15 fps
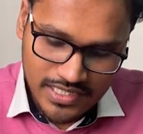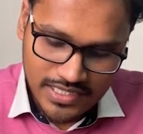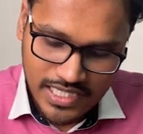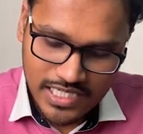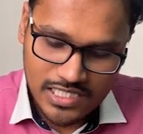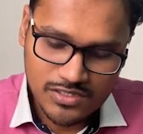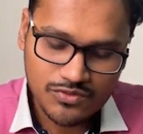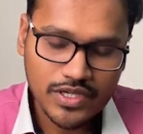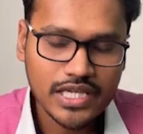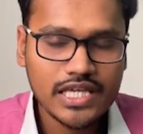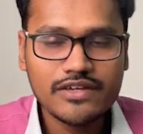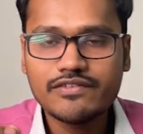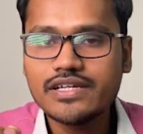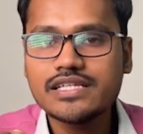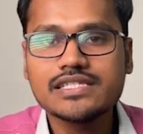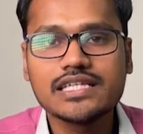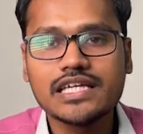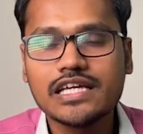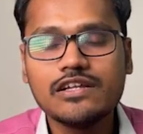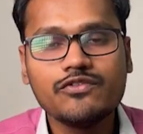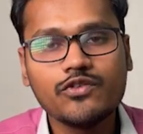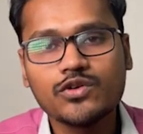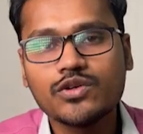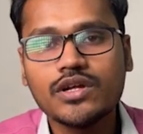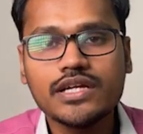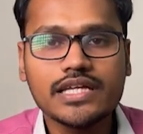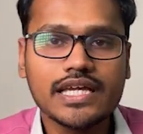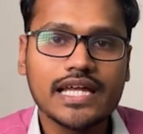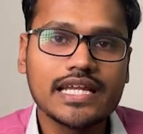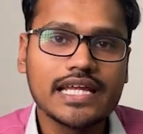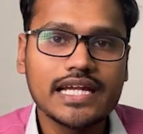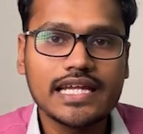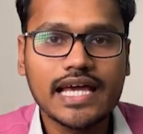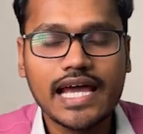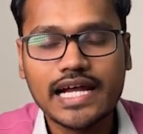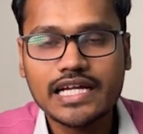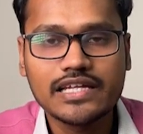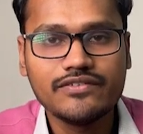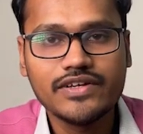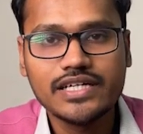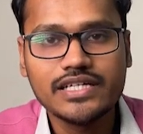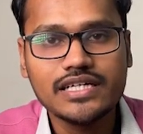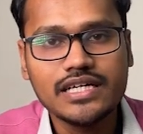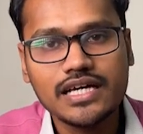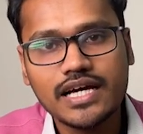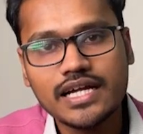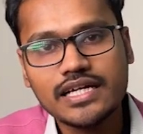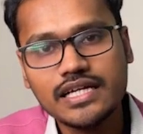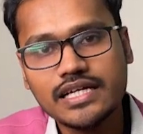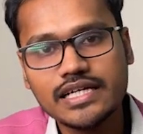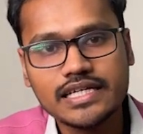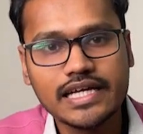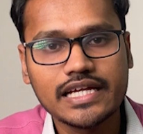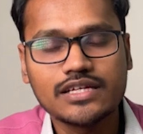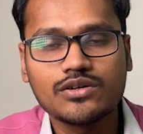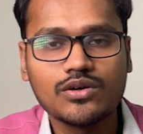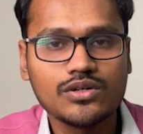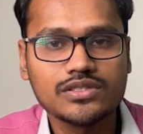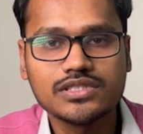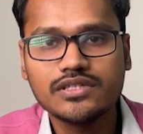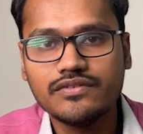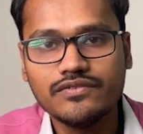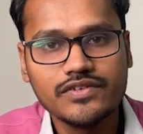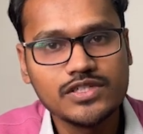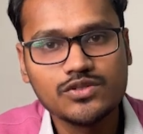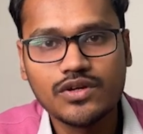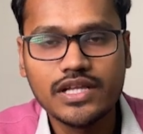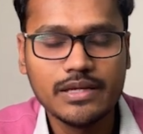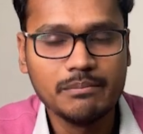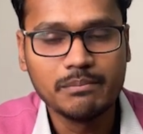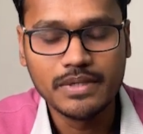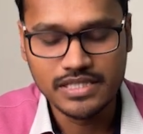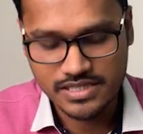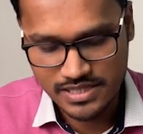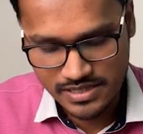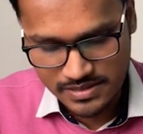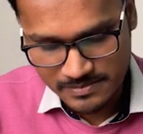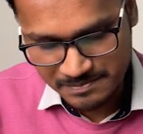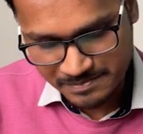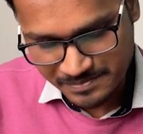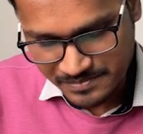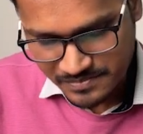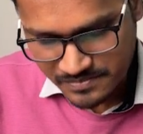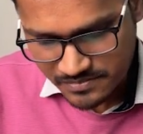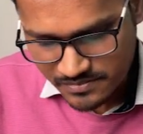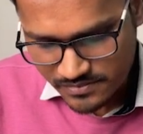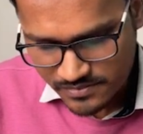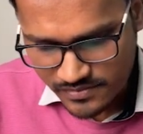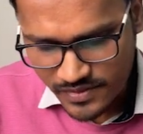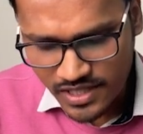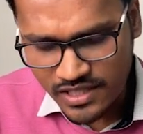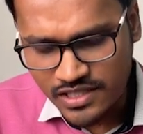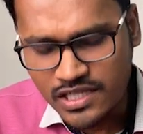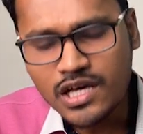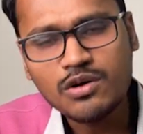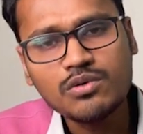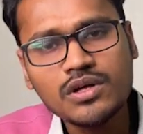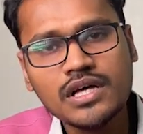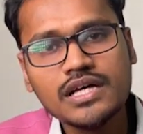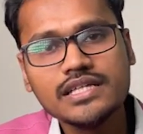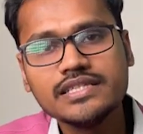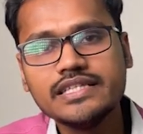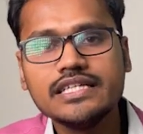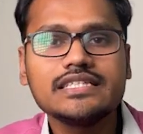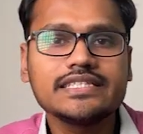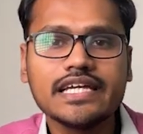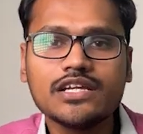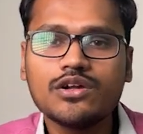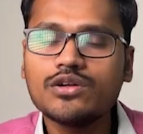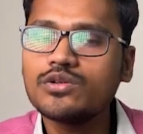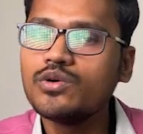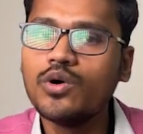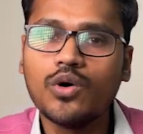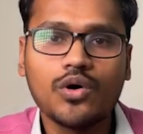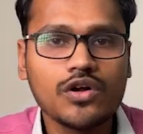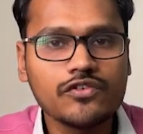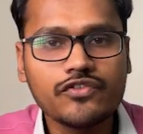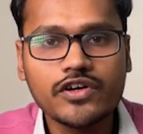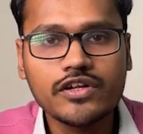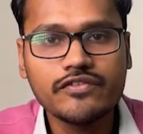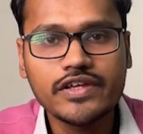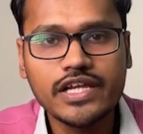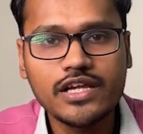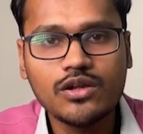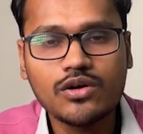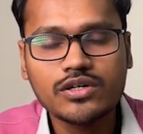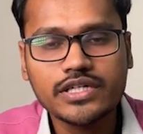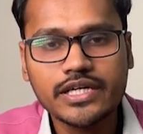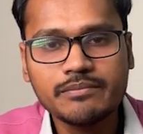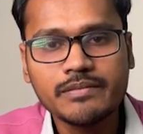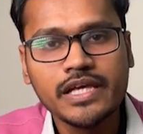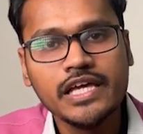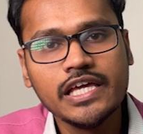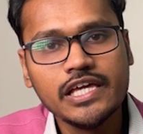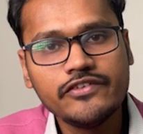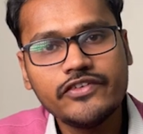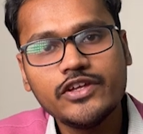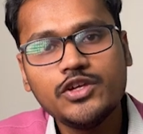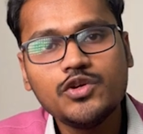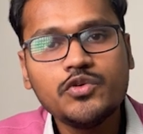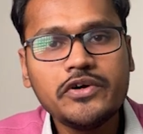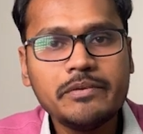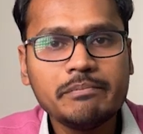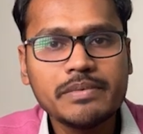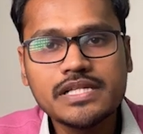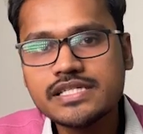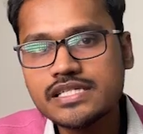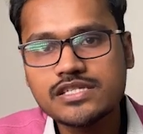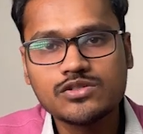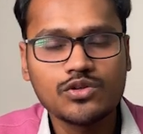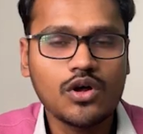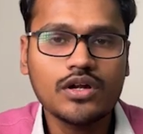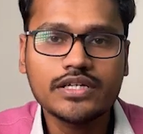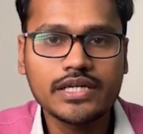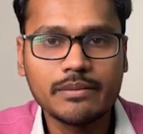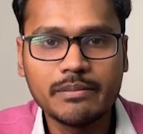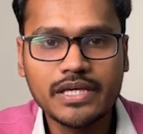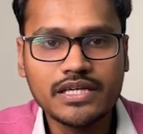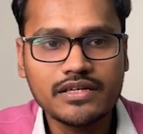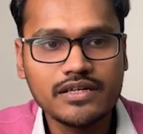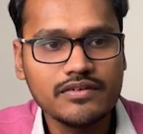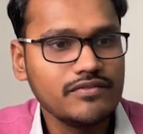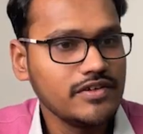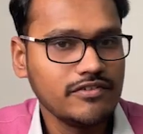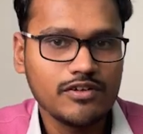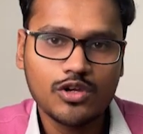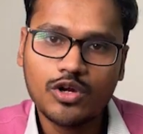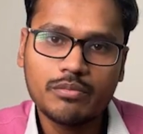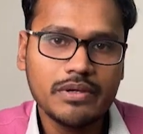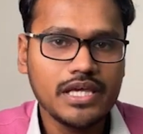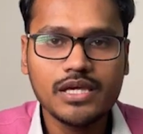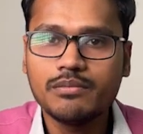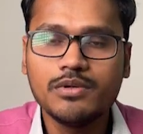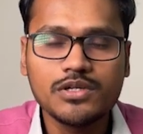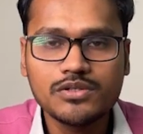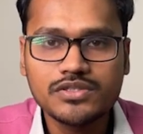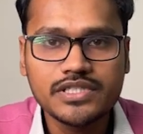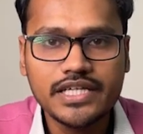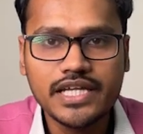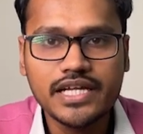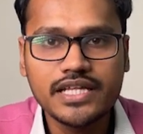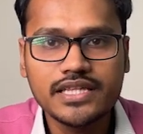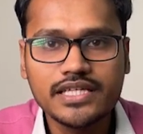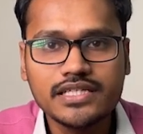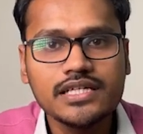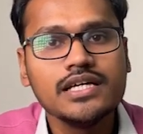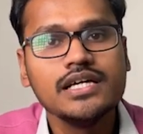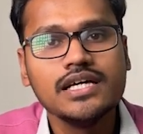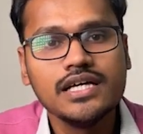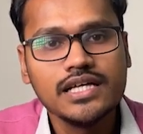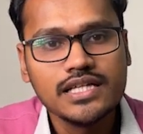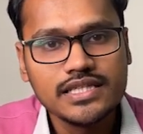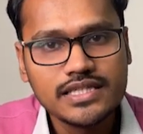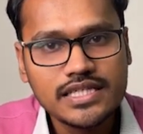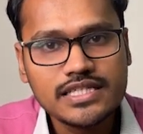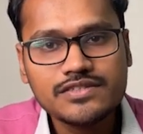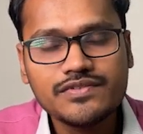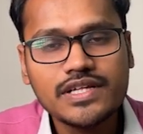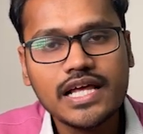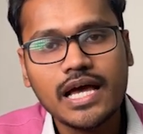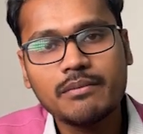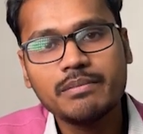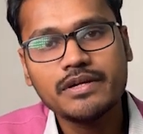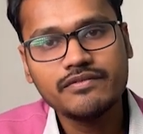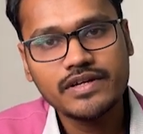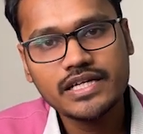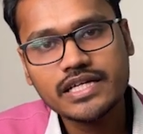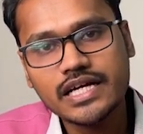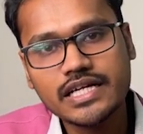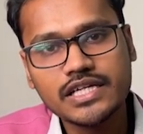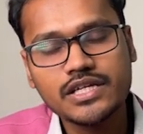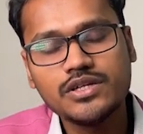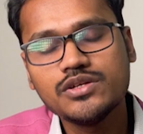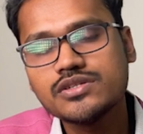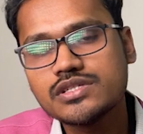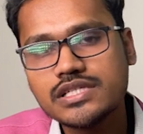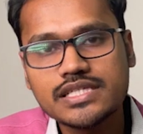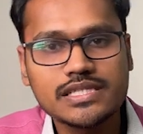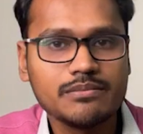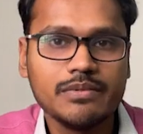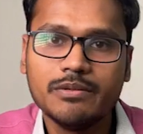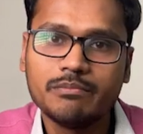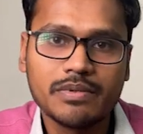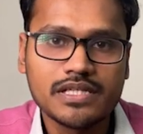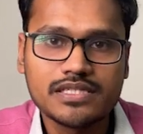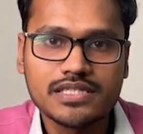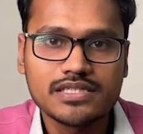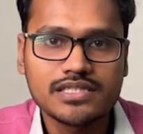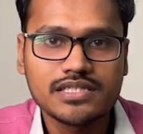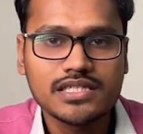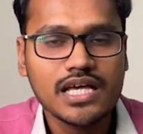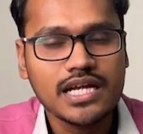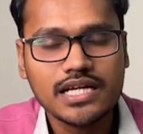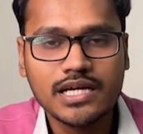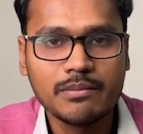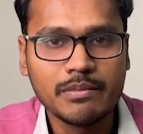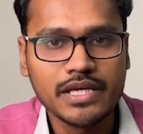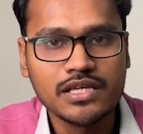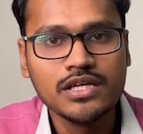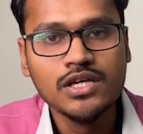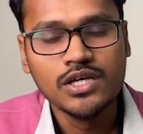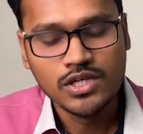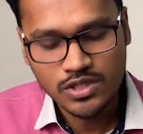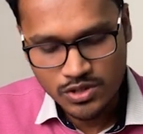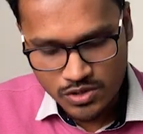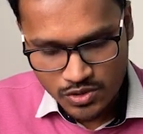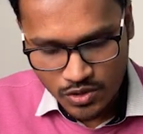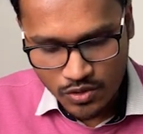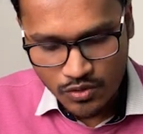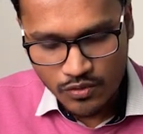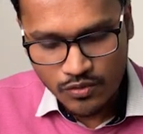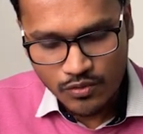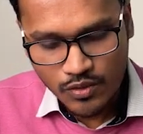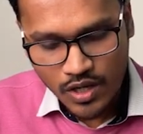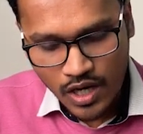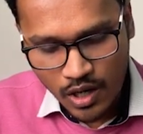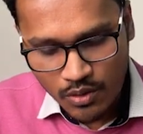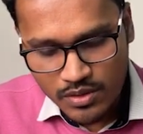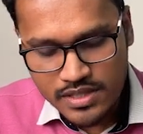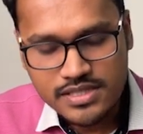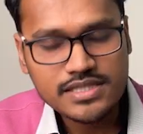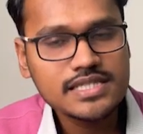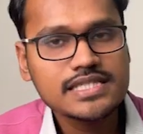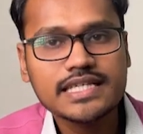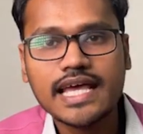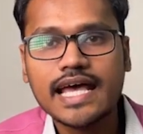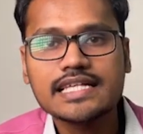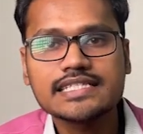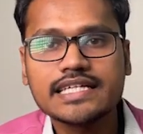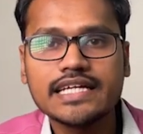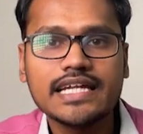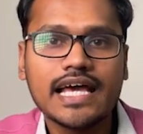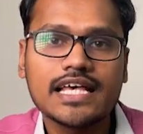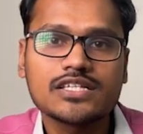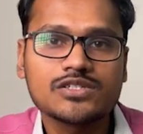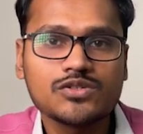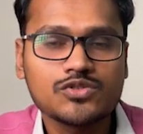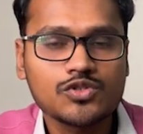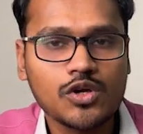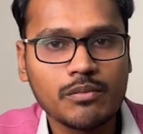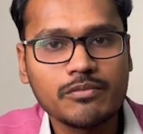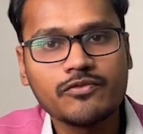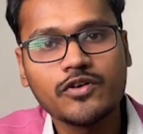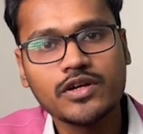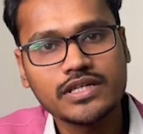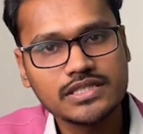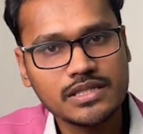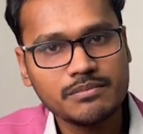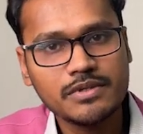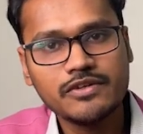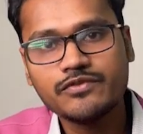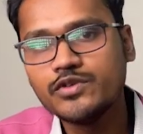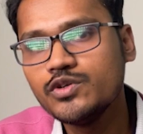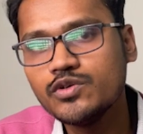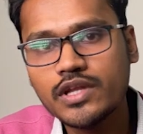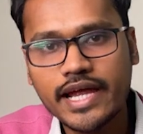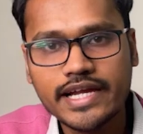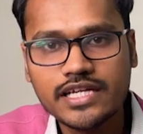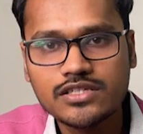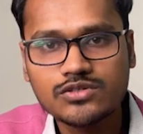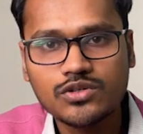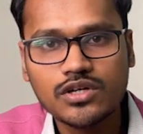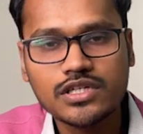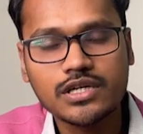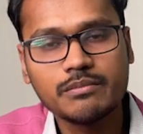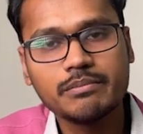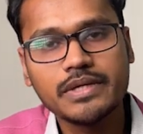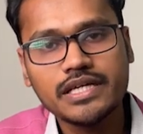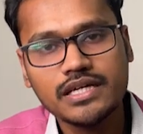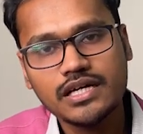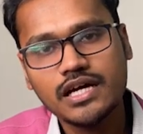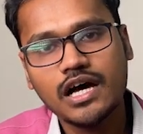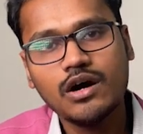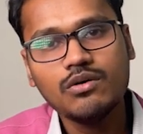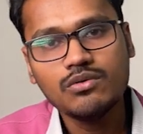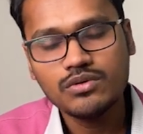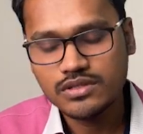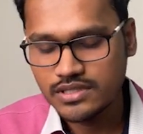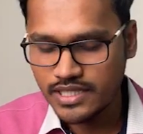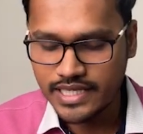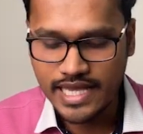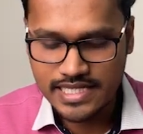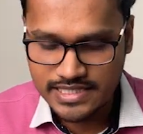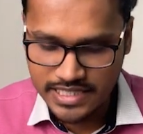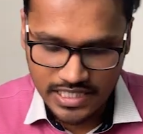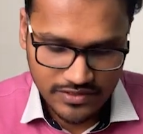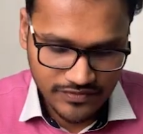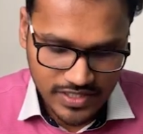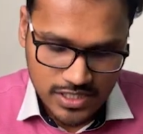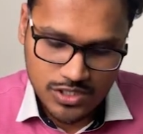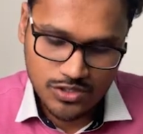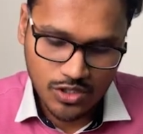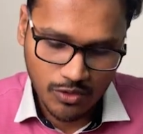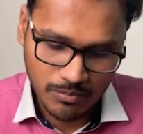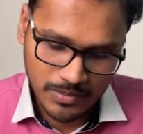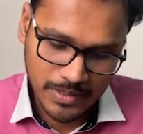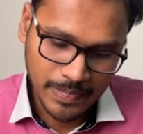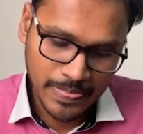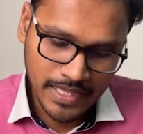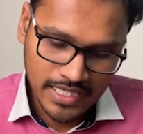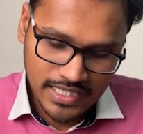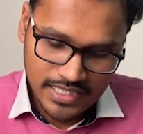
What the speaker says: That is why even a single photon can get activated and it can cause the visual impulses. Now this cannot go on for a very long time. If a new impulse is not coming, we will not be able to see anything. This will happen when continuously some impulses are coming. So how does this cascade has to stop? For example, if new light is not coming, how the cascade will stop?